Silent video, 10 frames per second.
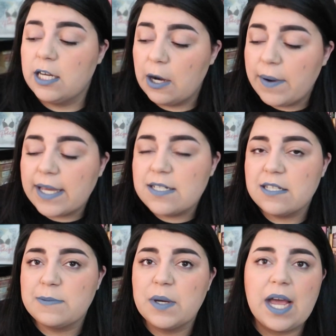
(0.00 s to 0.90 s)
going into
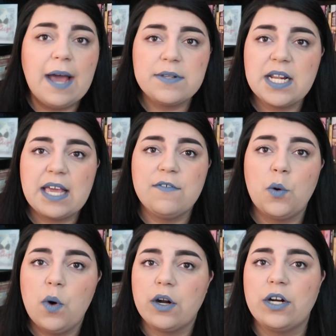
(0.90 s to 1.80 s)
this book, I was going to give it
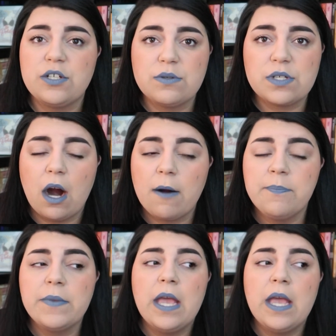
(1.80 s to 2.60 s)
a one or a two star.